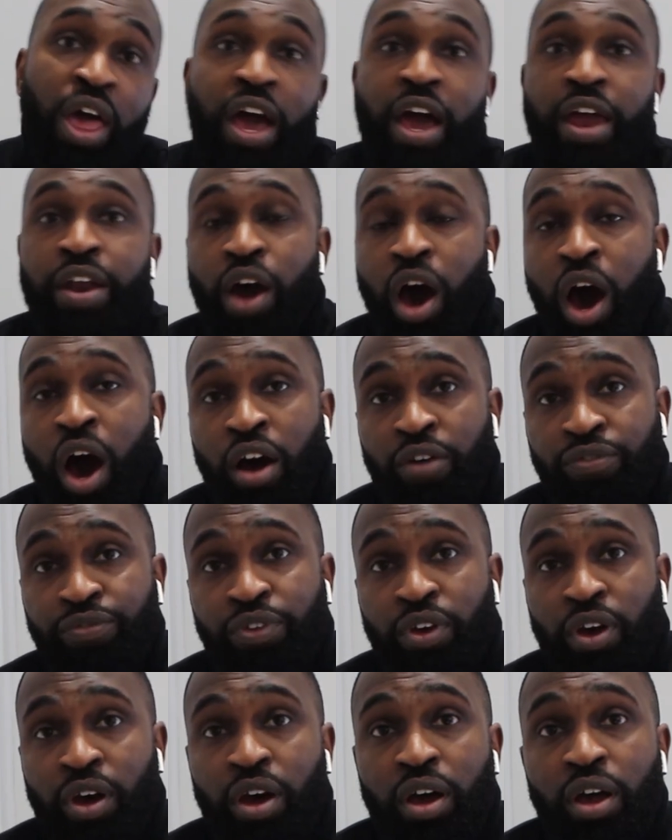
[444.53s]
and
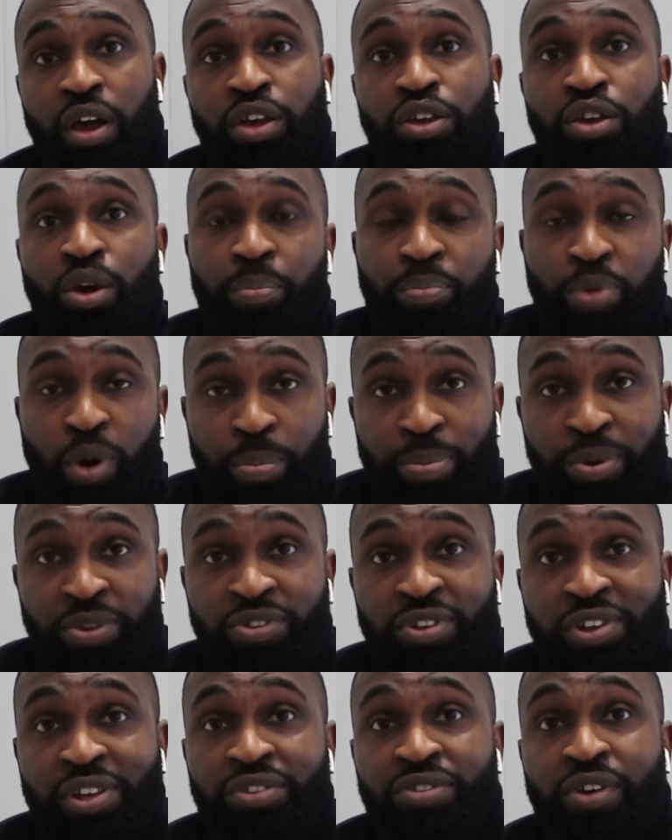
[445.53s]
after your
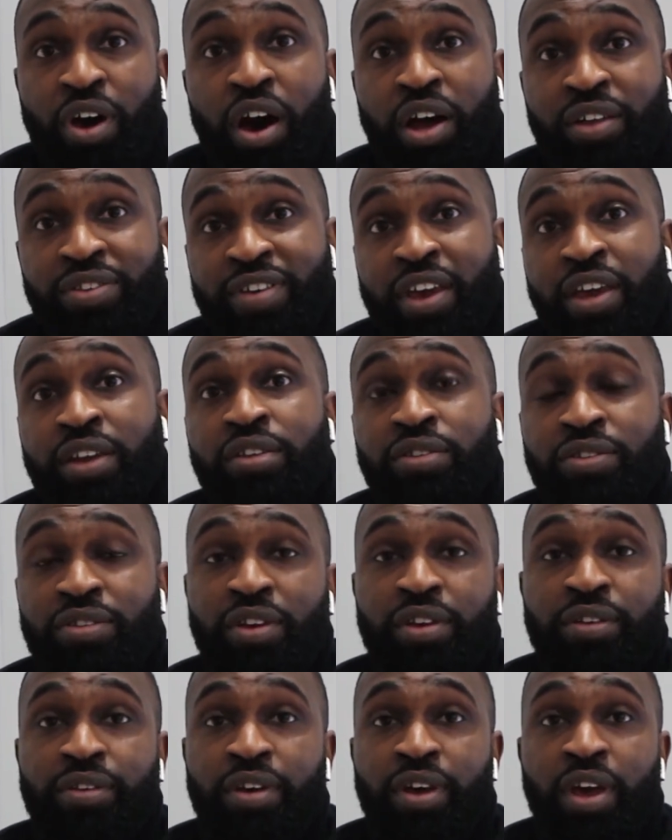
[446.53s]
properties are
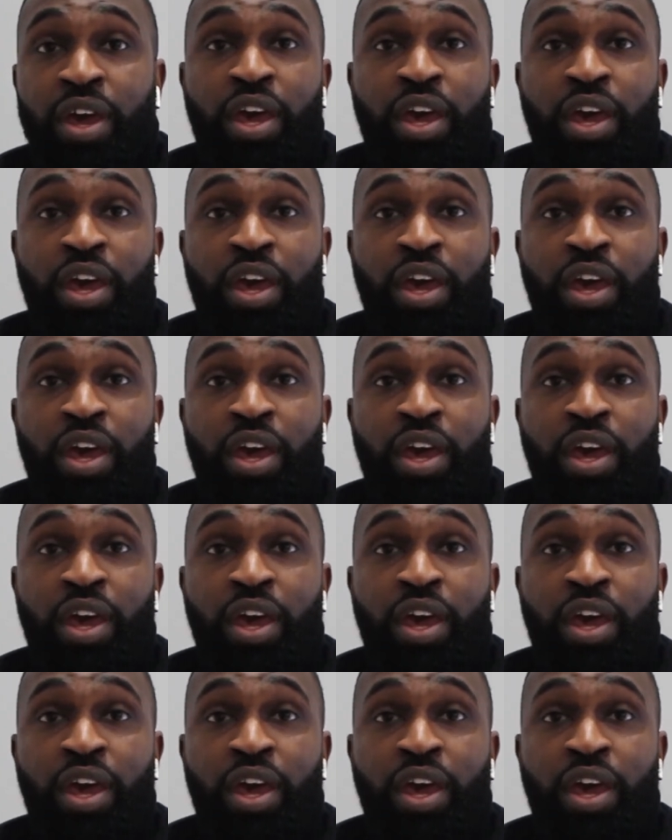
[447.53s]
tenanted.